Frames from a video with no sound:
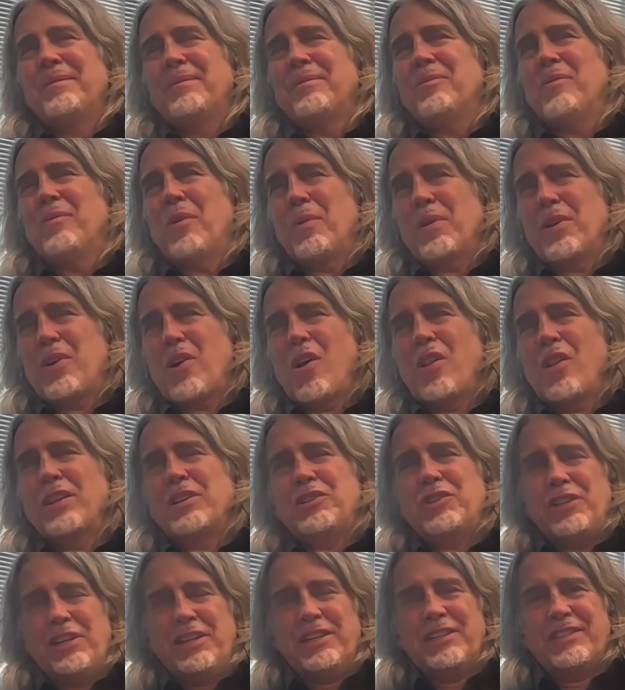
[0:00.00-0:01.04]
what we call a
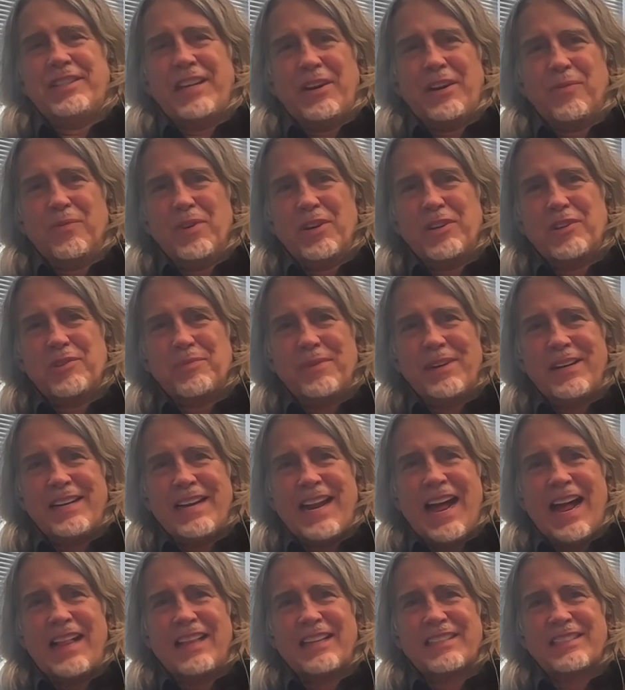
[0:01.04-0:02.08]
gene set enrichment
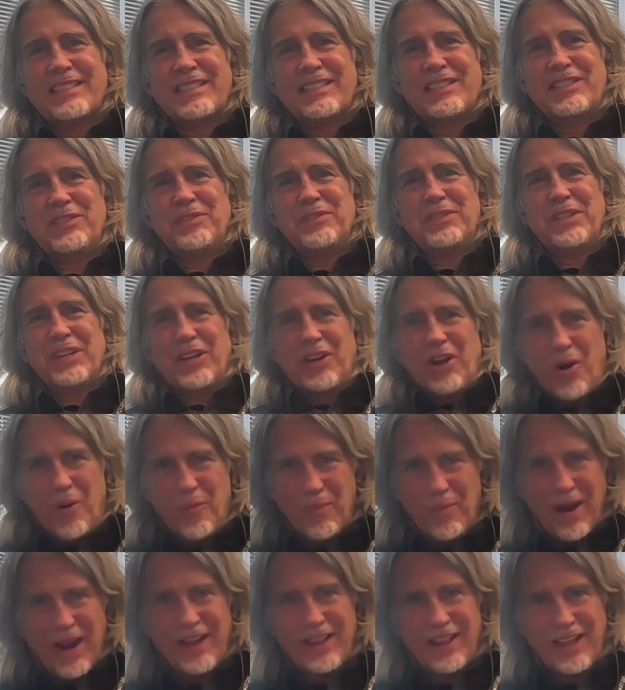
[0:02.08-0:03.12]
analysis using Go
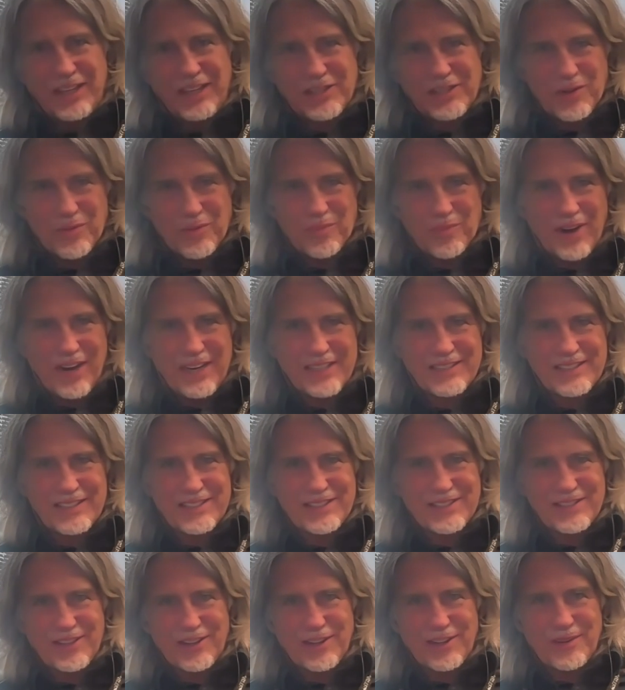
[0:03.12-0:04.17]
biological
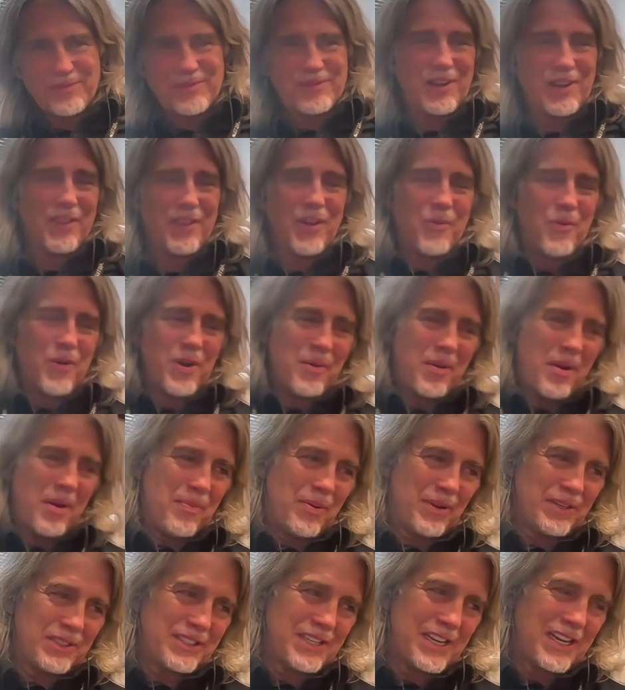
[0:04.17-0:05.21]
process terms. Although one of my
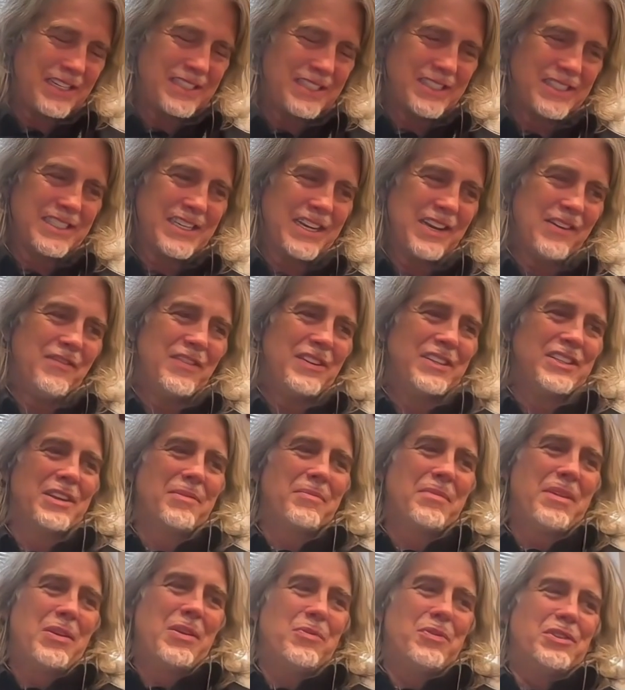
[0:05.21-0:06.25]
postdocs is convincing
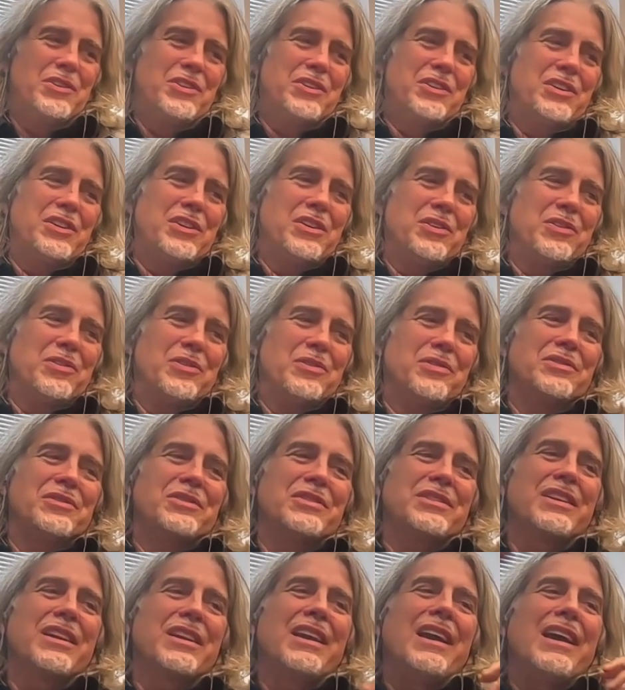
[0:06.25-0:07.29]
me we should
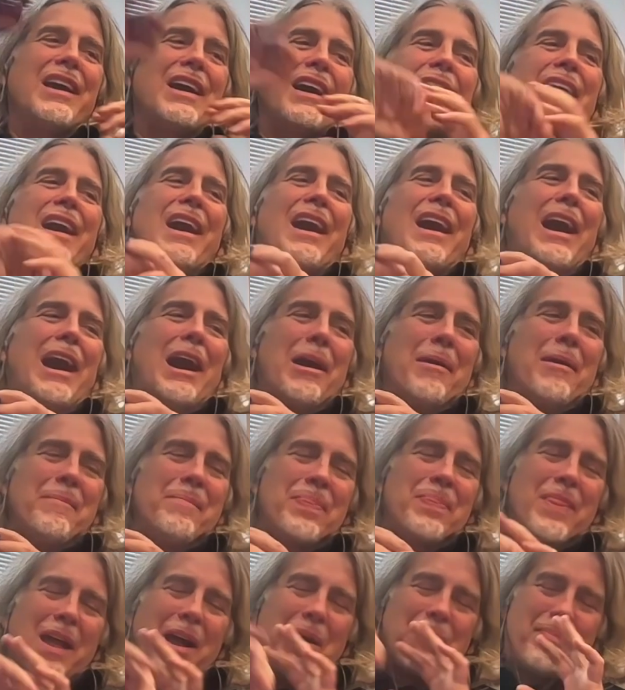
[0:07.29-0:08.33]
use
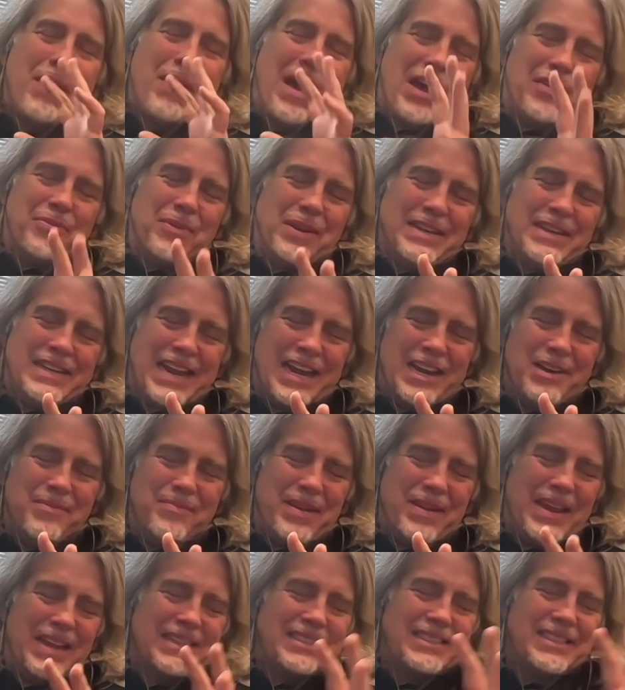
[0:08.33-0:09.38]
a pathway
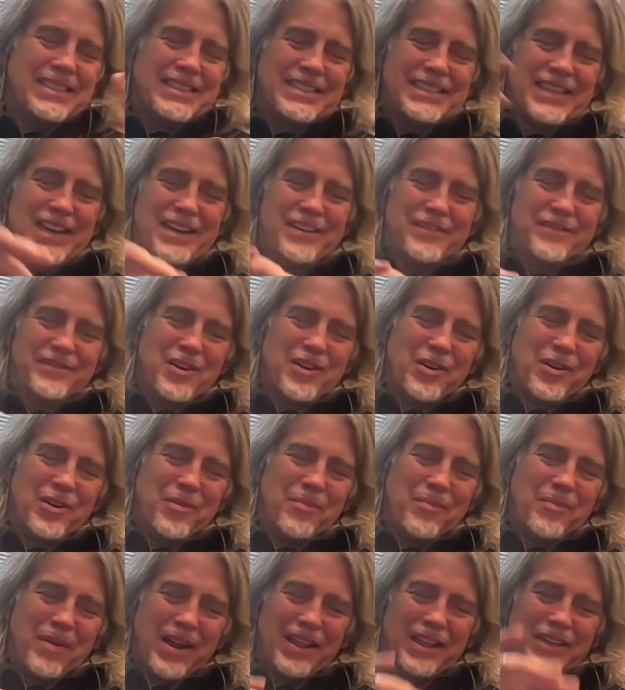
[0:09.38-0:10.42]
database instead of Go
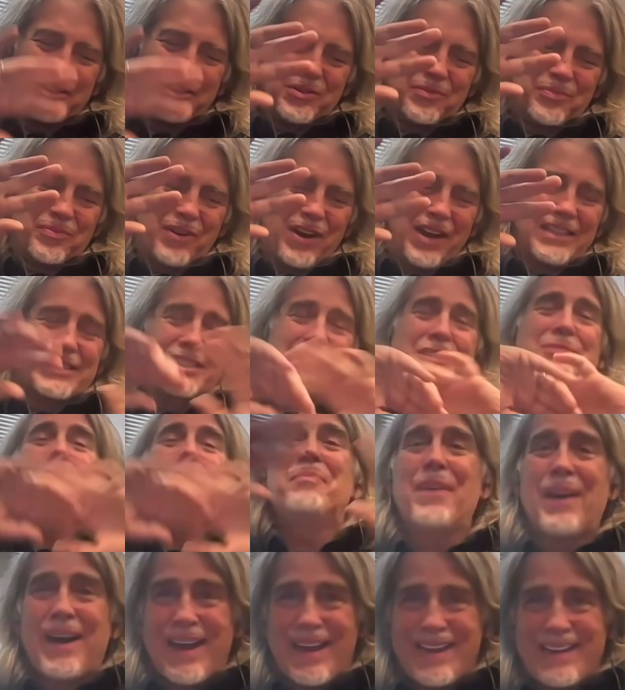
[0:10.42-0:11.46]
biological process.
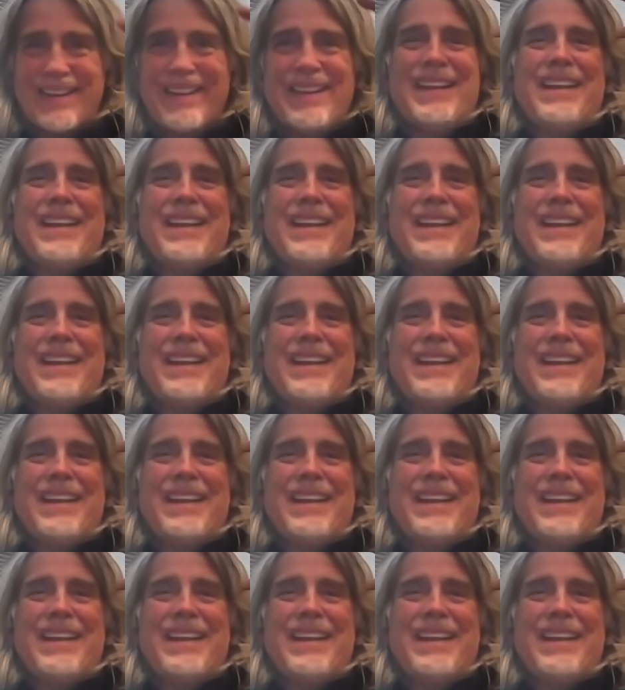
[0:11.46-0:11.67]
But